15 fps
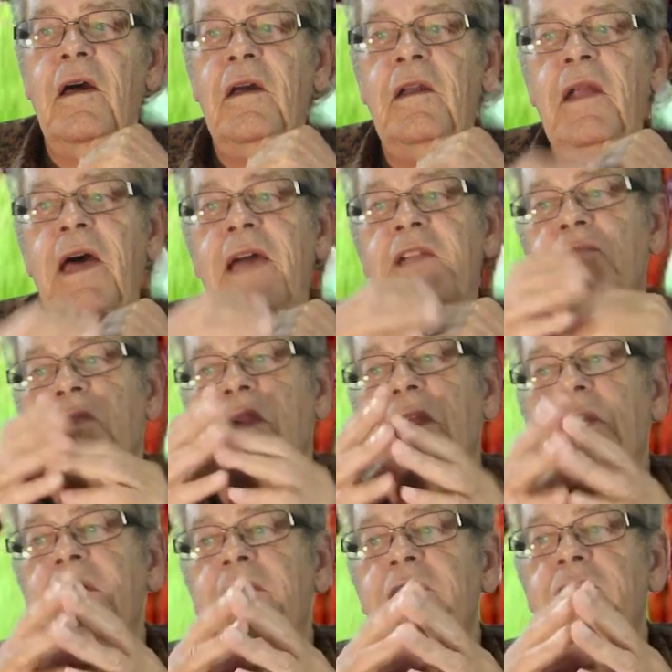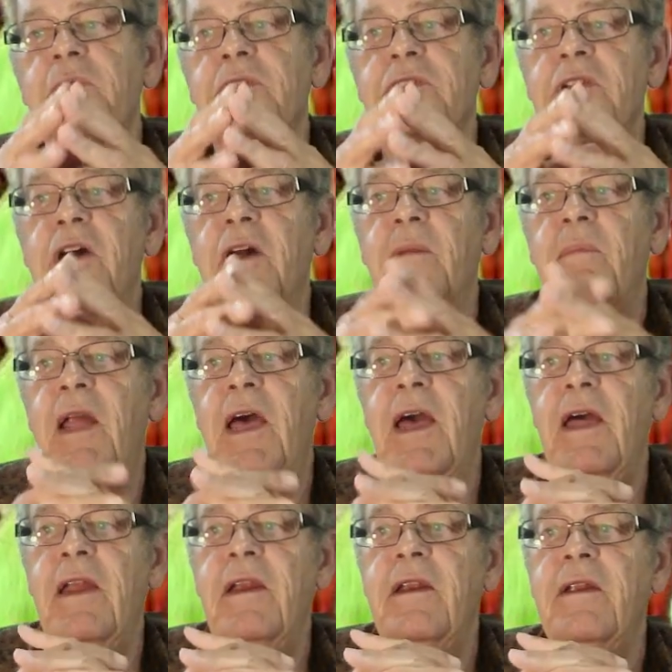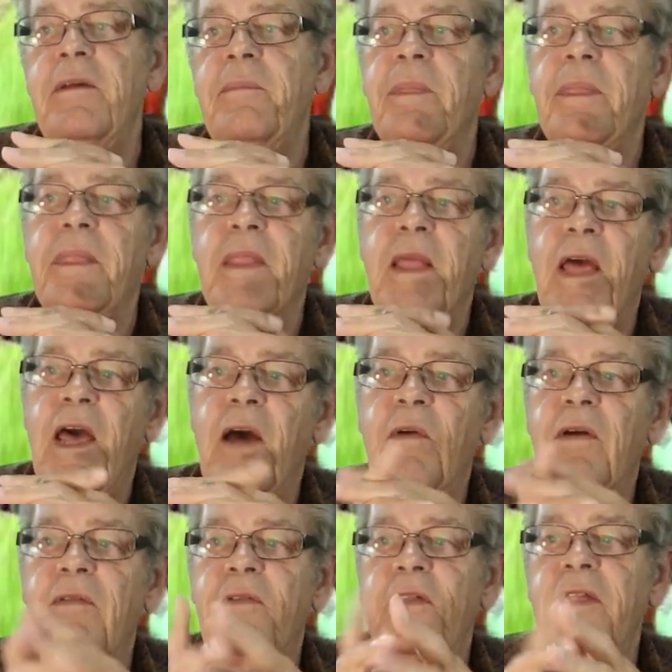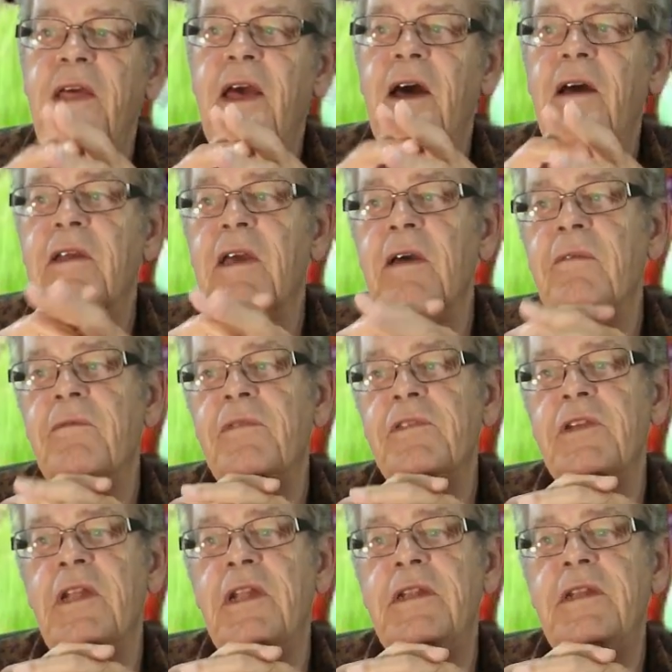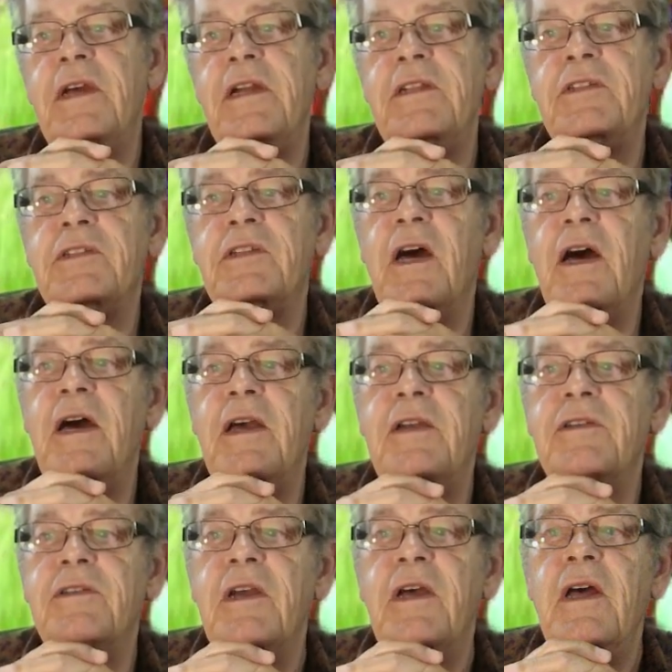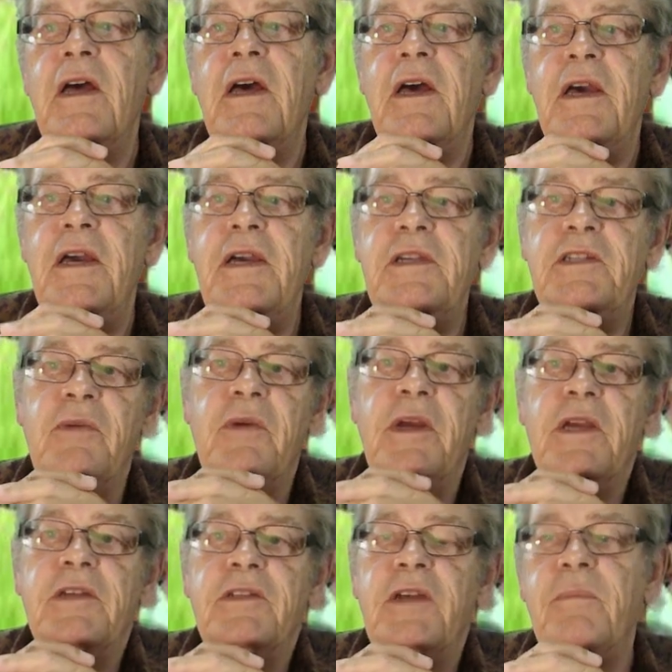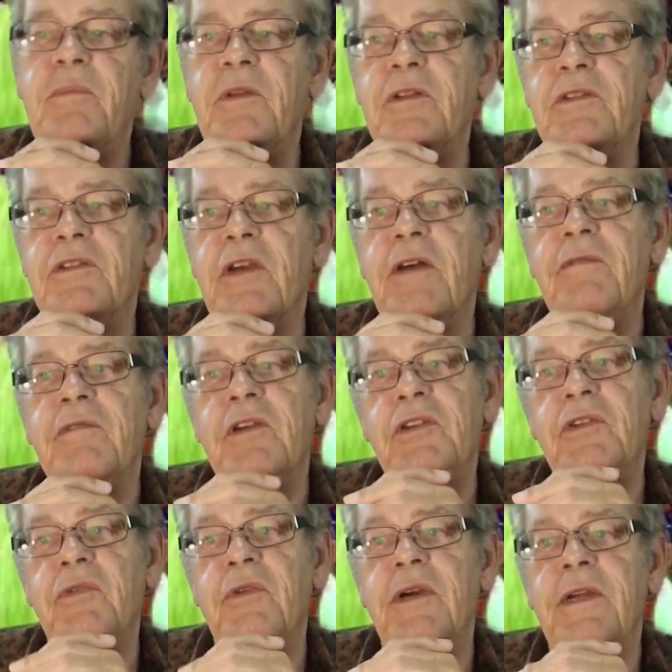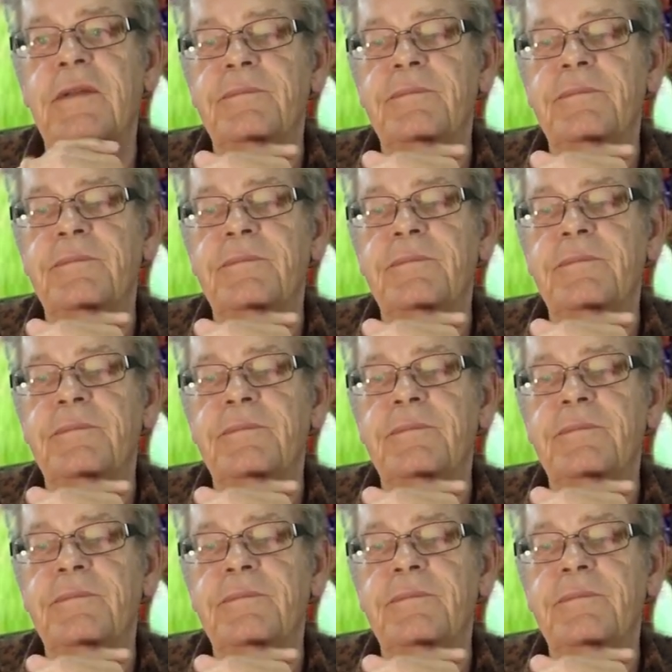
Naturally, this was not planned. However, the outcome facilitates Thais' easier acceptance of katoi.